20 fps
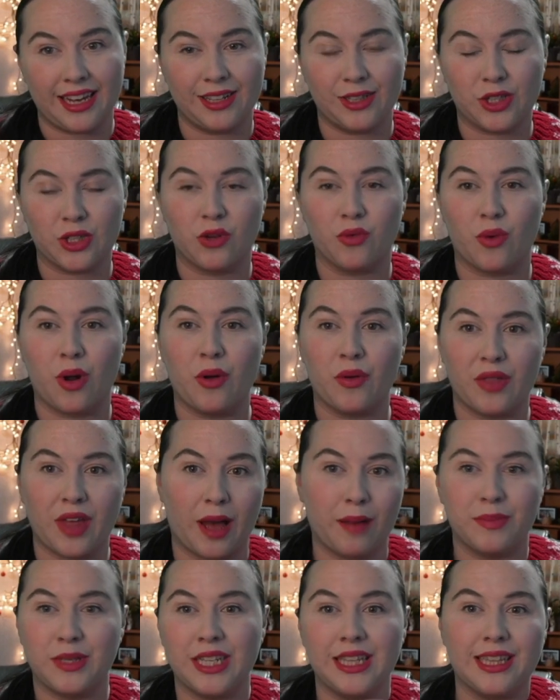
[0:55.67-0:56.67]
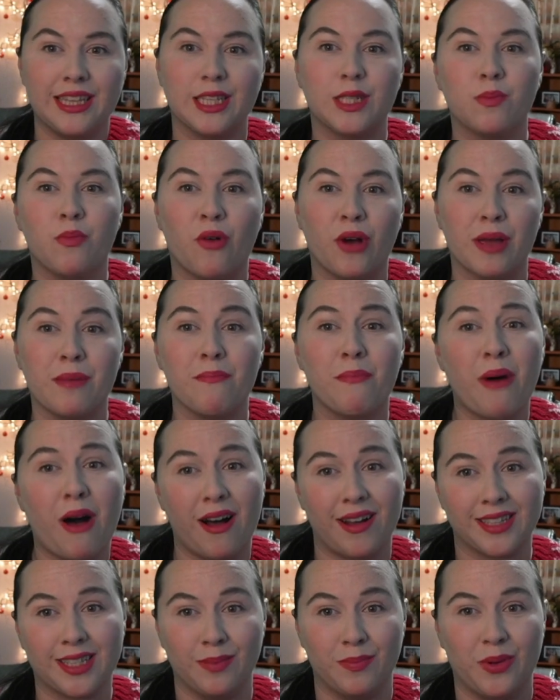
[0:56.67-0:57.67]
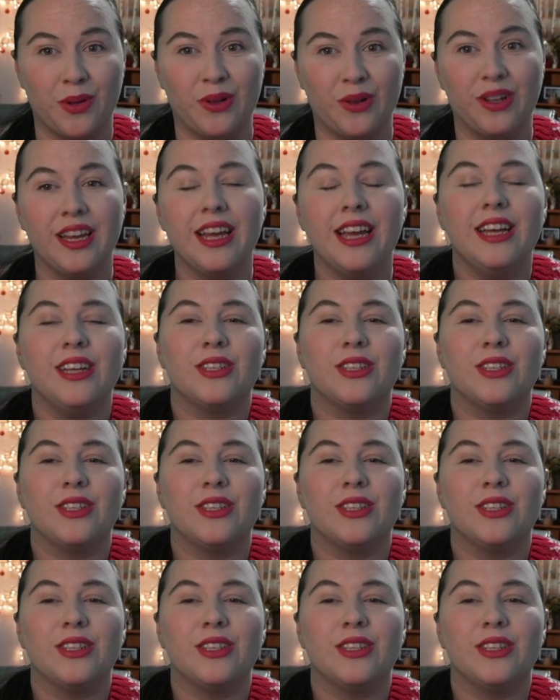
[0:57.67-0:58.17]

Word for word: its growth up to this point possible.